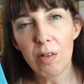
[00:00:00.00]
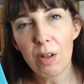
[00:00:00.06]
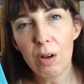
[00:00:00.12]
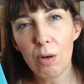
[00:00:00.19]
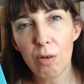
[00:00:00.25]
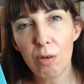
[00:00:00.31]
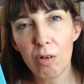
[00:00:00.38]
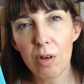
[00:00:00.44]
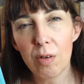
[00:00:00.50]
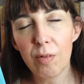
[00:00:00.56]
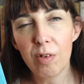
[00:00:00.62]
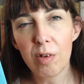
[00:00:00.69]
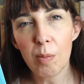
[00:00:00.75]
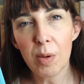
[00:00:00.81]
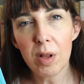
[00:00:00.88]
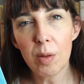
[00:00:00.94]
the loss of
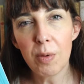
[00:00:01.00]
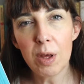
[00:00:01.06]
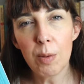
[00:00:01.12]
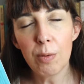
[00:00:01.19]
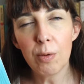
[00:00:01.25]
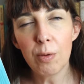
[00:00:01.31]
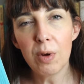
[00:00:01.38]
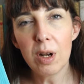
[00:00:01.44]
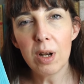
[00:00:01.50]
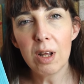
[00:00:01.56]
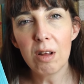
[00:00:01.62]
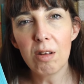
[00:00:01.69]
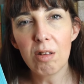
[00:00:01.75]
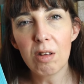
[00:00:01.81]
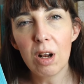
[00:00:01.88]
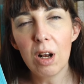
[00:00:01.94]
some other people in
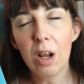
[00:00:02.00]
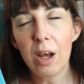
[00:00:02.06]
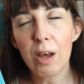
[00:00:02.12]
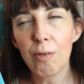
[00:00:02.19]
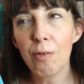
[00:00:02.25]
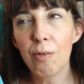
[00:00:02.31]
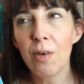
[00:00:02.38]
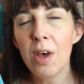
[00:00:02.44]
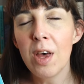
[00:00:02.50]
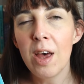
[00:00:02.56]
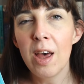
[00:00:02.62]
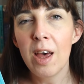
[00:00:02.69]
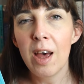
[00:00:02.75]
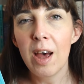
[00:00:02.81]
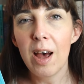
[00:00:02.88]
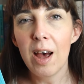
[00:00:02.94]
his life,
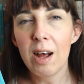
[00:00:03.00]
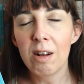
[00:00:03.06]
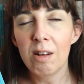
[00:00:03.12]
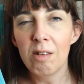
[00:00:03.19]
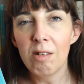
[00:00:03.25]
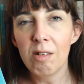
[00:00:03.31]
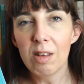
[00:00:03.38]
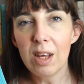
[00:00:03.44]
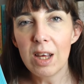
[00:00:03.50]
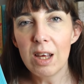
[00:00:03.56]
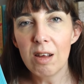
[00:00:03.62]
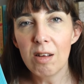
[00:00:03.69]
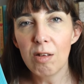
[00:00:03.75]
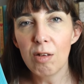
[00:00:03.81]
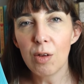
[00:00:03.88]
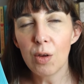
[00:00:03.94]
and he
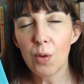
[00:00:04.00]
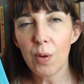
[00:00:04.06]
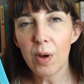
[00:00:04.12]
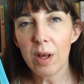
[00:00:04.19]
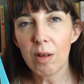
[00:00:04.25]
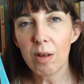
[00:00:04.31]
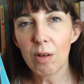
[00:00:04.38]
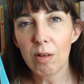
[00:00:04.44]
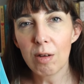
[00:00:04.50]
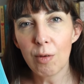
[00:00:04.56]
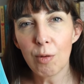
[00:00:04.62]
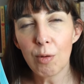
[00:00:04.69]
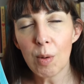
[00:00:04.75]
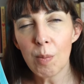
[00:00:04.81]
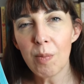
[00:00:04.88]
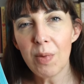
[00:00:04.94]
is quite sort
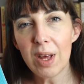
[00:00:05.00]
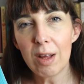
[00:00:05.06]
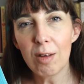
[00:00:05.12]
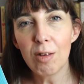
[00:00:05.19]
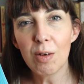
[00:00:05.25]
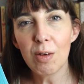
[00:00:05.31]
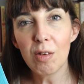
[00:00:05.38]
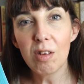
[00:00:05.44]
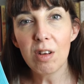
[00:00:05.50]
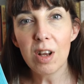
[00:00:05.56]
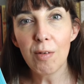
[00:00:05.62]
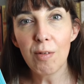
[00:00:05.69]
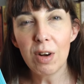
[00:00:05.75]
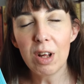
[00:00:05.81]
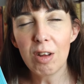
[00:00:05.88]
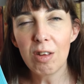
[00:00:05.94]
of grumpy. So it's a
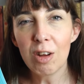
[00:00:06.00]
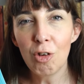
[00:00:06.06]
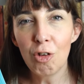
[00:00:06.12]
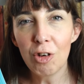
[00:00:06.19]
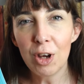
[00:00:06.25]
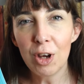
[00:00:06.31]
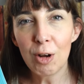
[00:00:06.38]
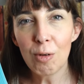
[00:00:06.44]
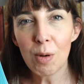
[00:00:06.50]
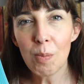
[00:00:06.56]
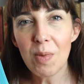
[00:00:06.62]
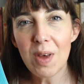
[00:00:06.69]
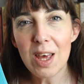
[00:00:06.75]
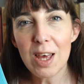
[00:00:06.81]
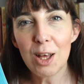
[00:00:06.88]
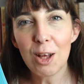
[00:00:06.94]
definitely sunshine
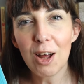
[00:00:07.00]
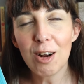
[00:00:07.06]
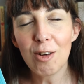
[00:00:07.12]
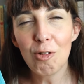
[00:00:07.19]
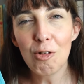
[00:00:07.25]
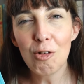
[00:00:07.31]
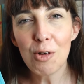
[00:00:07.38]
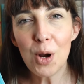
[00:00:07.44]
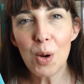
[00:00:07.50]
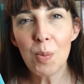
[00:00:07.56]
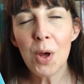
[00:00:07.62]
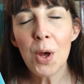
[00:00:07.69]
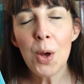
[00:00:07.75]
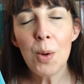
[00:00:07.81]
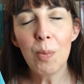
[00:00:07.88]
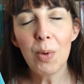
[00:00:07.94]
grumpy kind of trope,
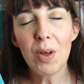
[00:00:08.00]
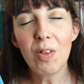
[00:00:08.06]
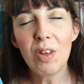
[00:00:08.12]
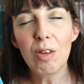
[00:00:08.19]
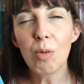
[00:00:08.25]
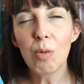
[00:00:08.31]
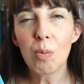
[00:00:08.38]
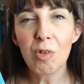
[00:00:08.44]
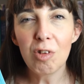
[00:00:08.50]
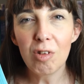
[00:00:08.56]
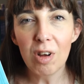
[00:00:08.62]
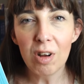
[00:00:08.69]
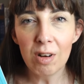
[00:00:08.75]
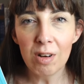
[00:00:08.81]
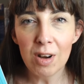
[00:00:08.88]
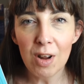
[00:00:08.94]
but this one was
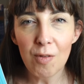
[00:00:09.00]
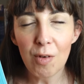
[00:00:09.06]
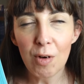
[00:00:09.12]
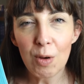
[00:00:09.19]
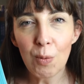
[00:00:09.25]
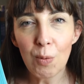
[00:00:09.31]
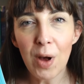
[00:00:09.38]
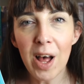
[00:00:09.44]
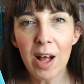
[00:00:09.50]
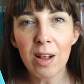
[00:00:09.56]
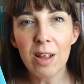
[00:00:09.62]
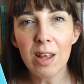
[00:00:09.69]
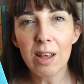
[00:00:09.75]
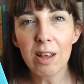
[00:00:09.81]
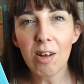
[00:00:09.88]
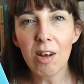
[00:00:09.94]
done very well.
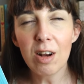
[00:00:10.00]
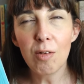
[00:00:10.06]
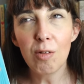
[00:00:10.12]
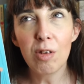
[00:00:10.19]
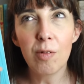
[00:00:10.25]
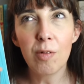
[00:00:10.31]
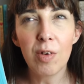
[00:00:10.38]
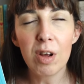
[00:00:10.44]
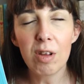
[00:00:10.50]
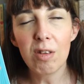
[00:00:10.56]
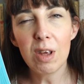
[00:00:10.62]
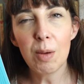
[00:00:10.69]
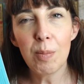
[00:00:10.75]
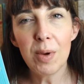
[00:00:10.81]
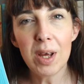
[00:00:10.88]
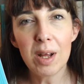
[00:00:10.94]
It kind of subverts
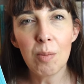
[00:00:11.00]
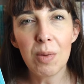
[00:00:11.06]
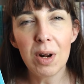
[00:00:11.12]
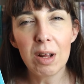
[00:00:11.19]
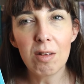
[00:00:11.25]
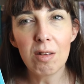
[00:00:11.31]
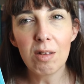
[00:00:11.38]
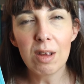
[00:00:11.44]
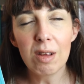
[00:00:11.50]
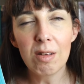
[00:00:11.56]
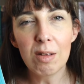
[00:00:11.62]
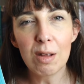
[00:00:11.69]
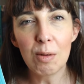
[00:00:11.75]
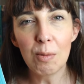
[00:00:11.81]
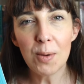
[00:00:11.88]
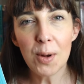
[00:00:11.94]
it a bit in places
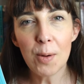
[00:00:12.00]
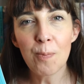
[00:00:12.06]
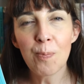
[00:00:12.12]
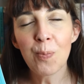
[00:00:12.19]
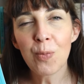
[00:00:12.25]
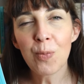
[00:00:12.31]
as well.